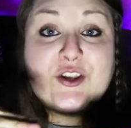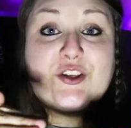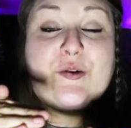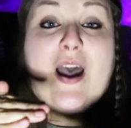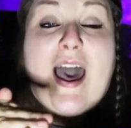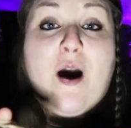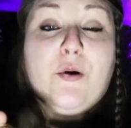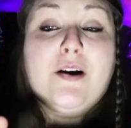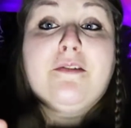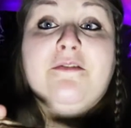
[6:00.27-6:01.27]
to
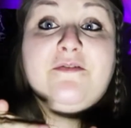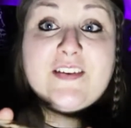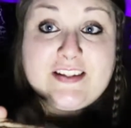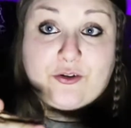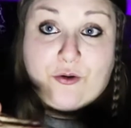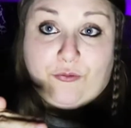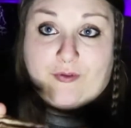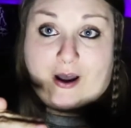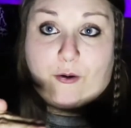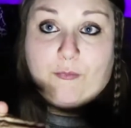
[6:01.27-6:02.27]
our physical
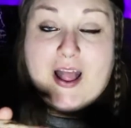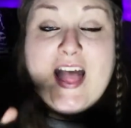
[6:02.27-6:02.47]
realm,